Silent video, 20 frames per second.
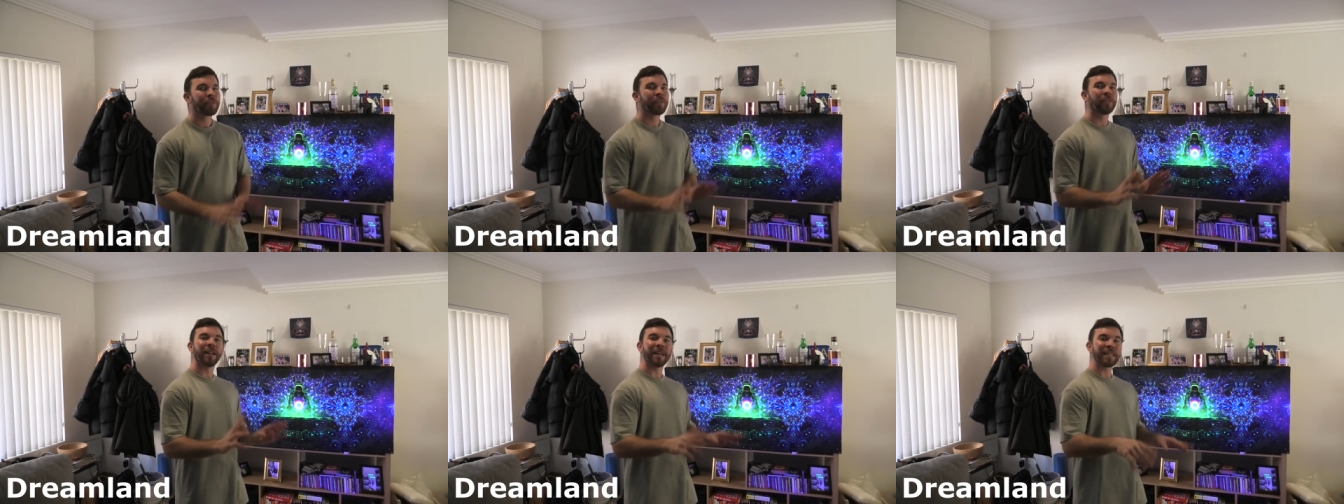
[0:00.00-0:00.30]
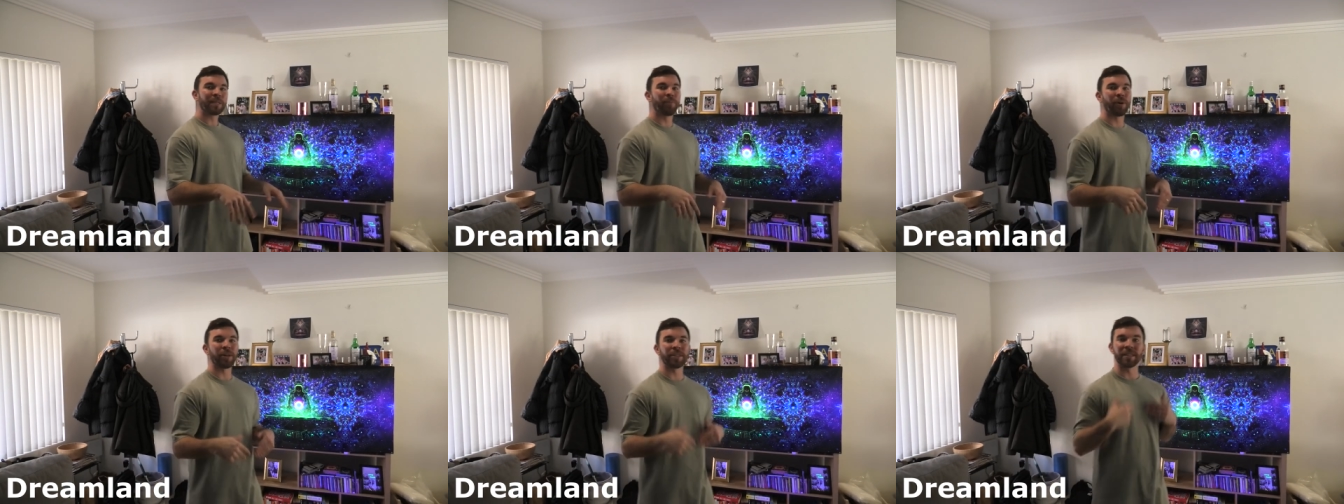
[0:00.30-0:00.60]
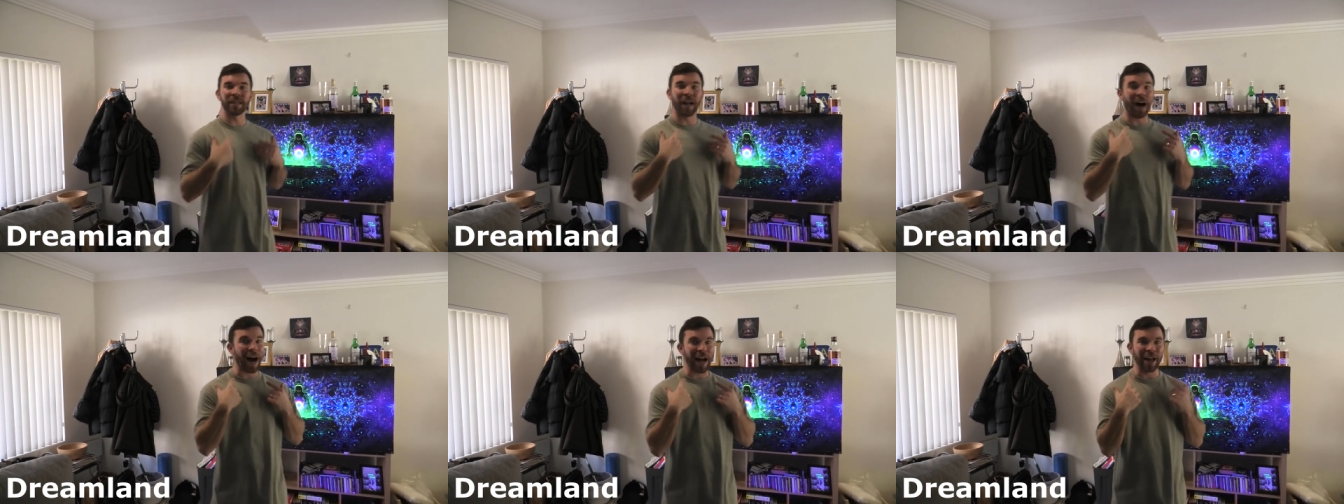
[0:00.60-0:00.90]
The last
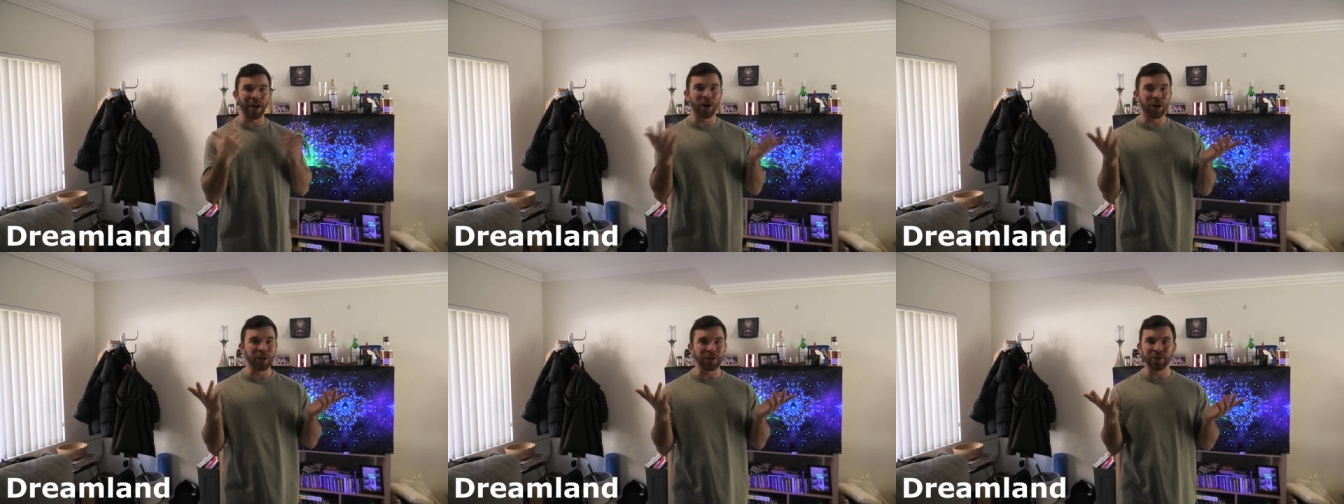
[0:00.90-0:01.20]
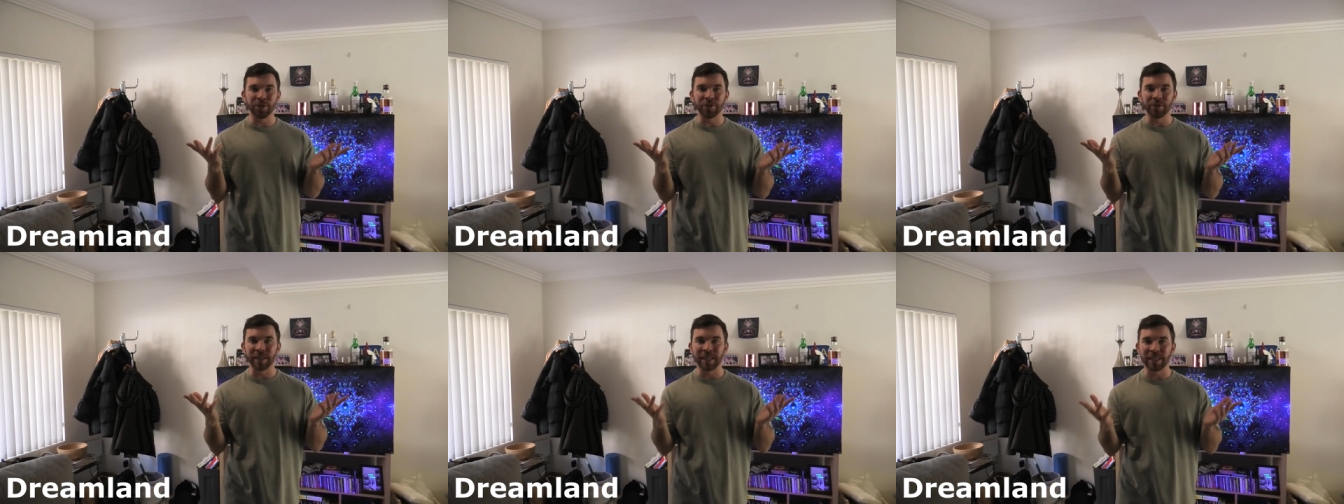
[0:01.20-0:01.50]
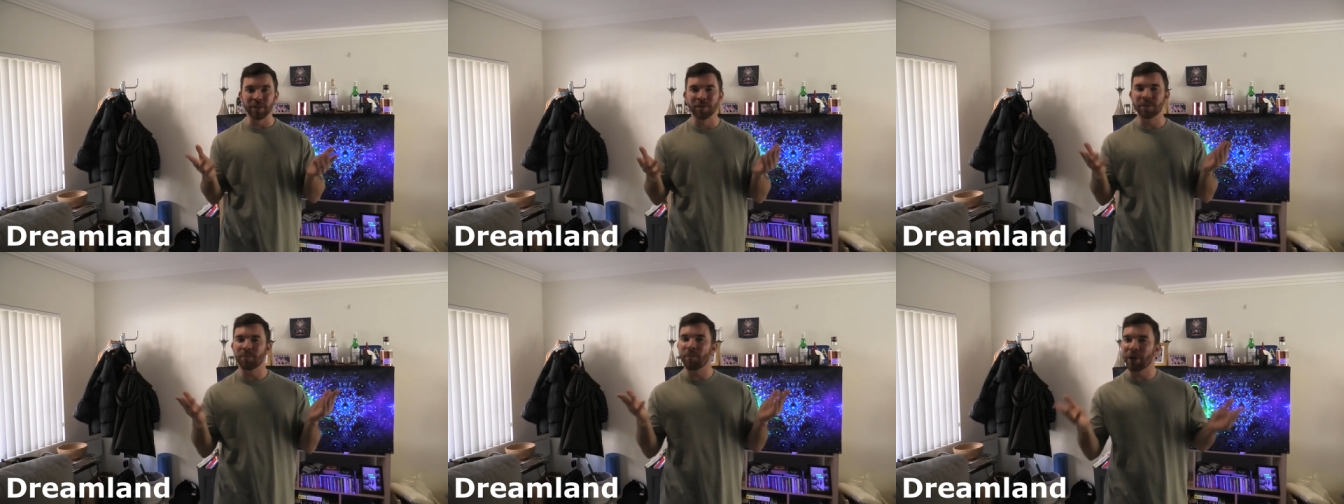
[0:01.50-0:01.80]
person I heard do
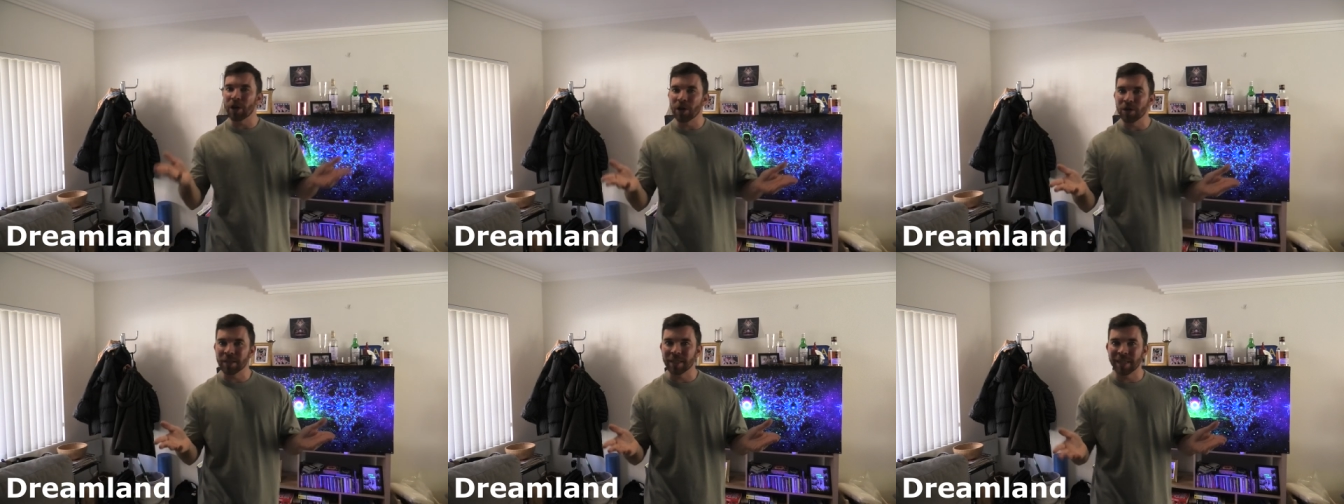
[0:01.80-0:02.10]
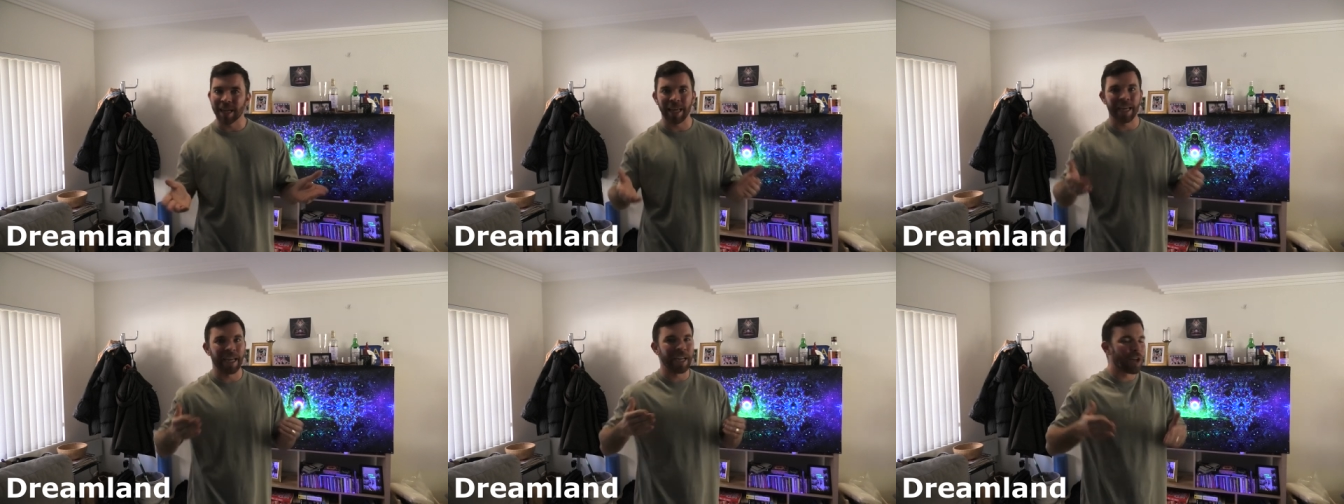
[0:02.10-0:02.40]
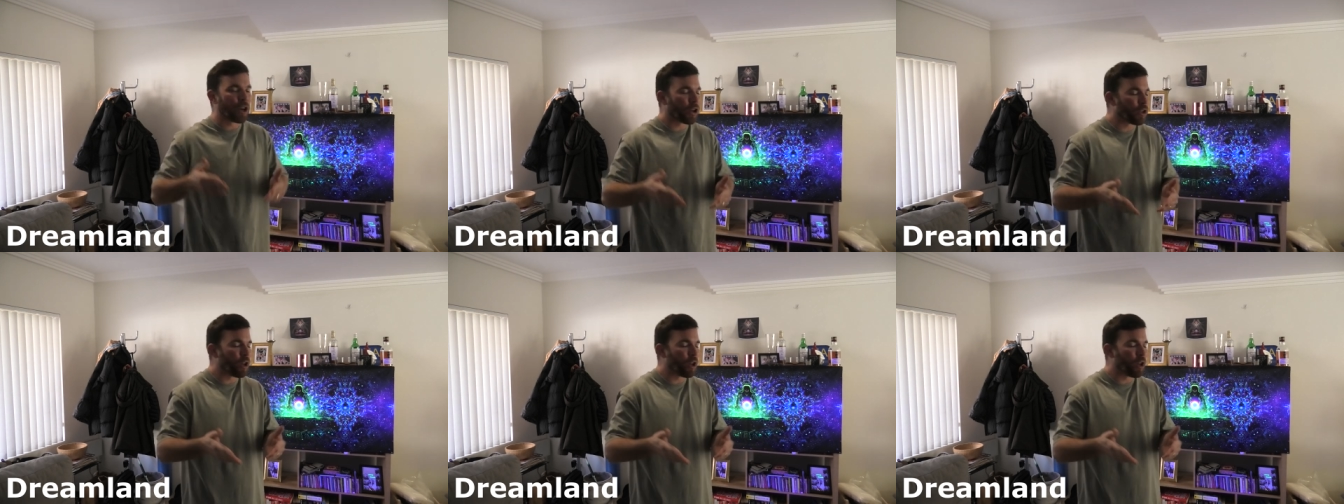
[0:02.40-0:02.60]
this was Beyoncé in her